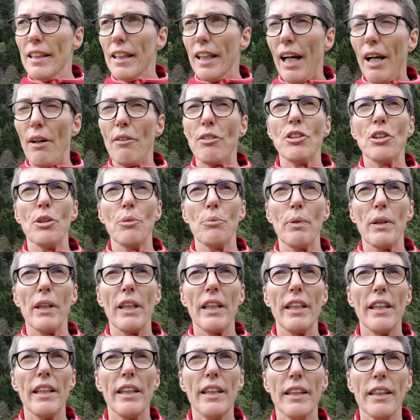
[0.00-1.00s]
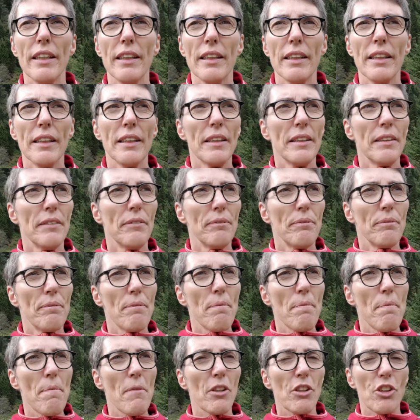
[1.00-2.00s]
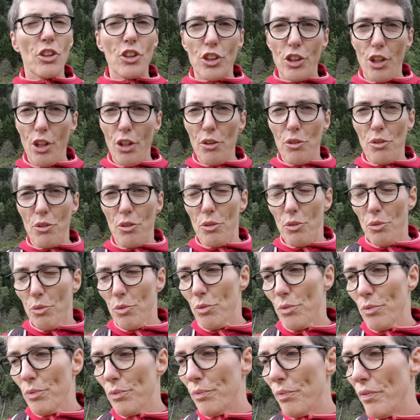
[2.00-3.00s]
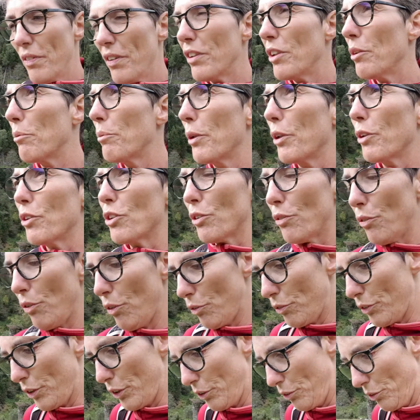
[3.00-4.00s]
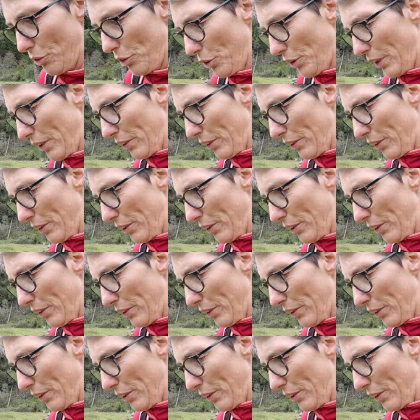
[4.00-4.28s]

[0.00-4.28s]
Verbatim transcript: have to be shown the beautiful views.